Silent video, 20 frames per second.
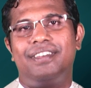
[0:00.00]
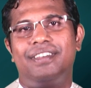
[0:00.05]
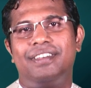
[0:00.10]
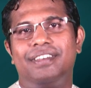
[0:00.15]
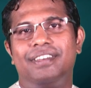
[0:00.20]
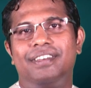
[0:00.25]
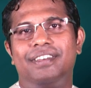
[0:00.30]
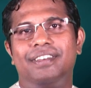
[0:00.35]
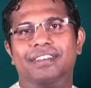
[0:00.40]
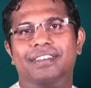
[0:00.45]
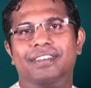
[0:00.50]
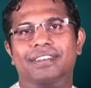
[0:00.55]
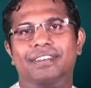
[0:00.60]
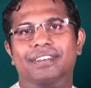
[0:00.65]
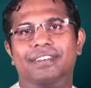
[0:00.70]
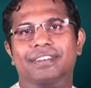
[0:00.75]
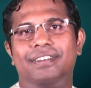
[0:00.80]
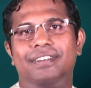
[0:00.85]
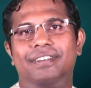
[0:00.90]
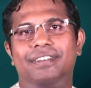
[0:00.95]

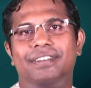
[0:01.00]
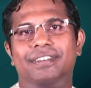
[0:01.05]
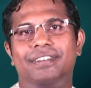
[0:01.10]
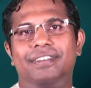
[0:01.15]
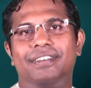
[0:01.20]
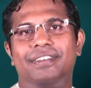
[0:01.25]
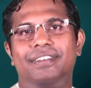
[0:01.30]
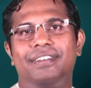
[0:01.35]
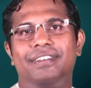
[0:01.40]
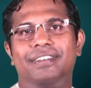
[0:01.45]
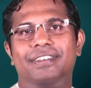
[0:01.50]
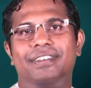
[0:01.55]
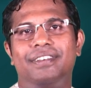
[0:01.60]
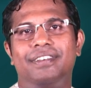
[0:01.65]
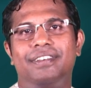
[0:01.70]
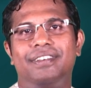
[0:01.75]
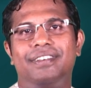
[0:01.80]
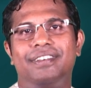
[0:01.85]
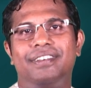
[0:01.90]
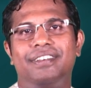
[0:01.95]

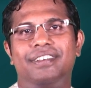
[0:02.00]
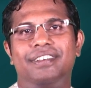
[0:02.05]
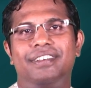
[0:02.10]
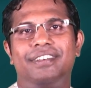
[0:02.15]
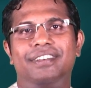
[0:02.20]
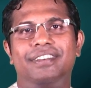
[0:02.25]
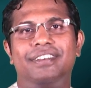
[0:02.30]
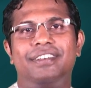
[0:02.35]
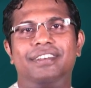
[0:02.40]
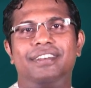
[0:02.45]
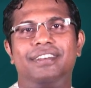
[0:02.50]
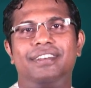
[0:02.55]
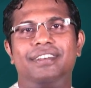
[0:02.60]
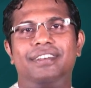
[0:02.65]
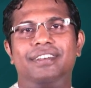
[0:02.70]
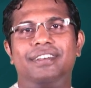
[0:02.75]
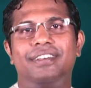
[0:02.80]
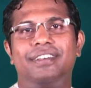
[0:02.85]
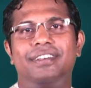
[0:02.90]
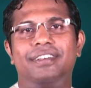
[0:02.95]

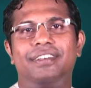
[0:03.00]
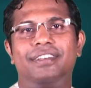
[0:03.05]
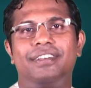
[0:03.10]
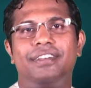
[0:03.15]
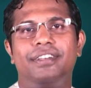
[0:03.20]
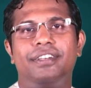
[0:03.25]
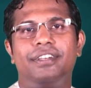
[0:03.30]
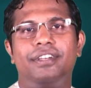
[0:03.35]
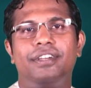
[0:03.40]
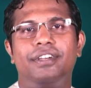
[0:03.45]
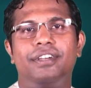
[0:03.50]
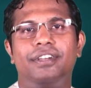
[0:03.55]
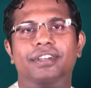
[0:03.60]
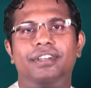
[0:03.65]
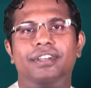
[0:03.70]
(no one is talking)